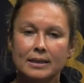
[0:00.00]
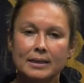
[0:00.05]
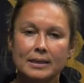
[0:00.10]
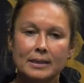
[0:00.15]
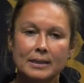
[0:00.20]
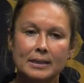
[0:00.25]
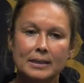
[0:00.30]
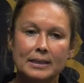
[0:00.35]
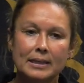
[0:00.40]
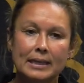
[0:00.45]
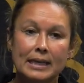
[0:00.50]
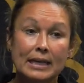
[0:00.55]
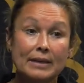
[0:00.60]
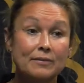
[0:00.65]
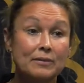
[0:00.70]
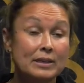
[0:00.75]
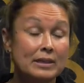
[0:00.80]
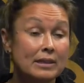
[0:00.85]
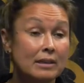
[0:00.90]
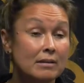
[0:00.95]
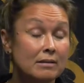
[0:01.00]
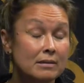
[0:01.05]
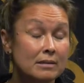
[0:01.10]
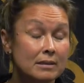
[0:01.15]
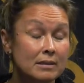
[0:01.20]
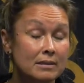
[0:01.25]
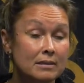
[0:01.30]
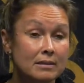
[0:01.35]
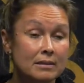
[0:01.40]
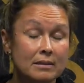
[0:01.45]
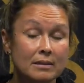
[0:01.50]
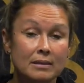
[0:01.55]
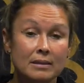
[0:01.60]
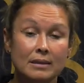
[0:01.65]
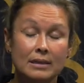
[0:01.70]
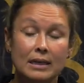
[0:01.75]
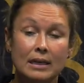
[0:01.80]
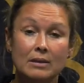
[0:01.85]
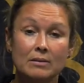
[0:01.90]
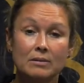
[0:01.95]
Avery Nelson
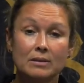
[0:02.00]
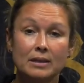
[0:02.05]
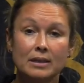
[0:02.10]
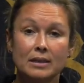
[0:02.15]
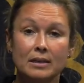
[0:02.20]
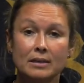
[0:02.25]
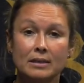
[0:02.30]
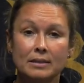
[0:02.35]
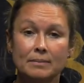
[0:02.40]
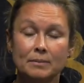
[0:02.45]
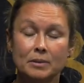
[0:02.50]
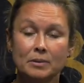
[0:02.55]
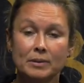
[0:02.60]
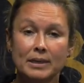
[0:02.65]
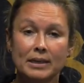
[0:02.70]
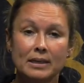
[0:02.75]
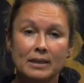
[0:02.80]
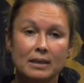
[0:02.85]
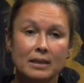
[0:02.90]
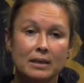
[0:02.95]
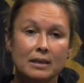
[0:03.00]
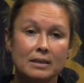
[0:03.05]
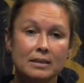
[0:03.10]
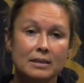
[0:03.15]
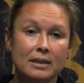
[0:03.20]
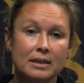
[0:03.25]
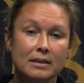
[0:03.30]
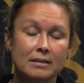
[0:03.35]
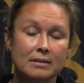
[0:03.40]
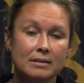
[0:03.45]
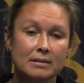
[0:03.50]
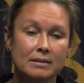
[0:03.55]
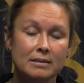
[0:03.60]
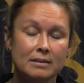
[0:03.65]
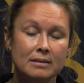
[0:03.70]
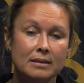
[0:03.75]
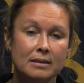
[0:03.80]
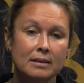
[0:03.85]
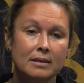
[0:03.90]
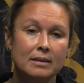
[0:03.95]
out there and Miranda
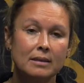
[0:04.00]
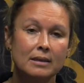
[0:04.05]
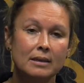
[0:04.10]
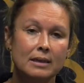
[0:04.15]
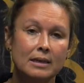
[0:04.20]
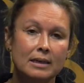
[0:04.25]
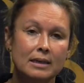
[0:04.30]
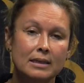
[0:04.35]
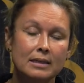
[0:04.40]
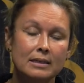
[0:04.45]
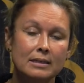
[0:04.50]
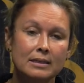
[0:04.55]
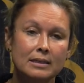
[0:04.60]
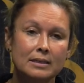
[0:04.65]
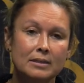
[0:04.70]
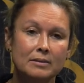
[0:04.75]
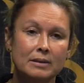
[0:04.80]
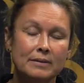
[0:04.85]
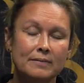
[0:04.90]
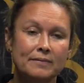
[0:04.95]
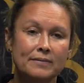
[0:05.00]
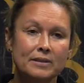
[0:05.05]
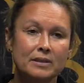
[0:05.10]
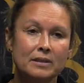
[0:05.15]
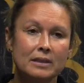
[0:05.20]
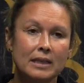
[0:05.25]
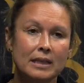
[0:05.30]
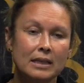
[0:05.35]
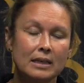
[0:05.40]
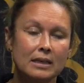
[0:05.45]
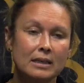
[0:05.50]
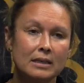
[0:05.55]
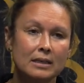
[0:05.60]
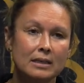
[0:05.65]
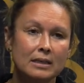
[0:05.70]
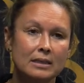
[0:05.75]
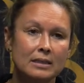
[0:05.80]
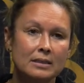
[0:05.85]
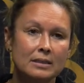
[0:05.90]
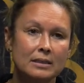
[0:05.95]
Cañas. I feel like
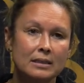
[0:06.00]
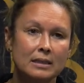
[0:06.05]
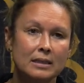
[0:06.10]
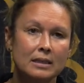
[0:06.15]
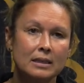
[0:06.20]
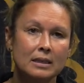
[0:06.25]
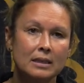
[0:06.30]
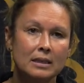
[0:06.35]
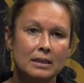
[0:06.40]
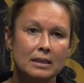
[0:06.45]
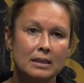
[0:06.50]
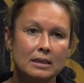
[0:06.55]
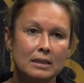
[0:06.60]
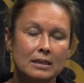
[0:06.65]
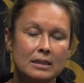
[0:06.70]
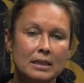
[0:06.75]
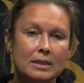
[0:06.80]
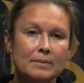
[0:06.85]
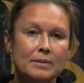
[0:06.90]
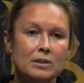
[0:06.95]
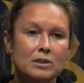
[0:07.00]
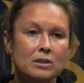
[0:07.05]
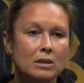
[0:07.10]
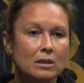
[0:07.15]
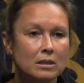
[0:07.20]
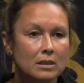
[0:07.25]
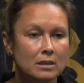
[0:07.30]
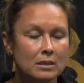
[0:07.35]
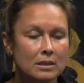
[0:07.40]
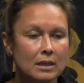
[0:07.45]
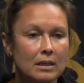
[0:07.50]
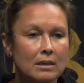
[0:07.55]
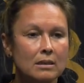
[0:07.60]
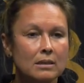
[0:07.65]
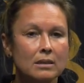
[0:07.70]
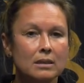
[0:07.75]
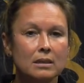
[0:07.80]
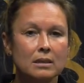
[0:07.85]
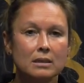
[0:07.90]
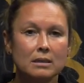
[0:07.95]
the team's starting to
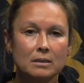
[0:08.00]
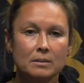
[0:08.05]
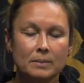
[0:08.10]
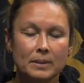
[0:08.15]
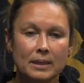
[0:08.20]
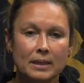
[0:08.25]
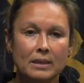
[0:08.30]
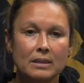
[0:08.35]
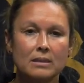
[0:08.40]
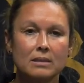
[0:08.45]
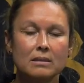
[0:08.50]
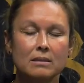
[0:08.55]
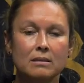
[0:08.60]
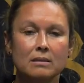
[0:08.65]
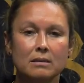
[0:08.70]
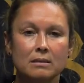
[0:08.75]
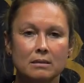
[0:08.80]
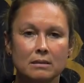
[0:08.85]
settle in a little bit,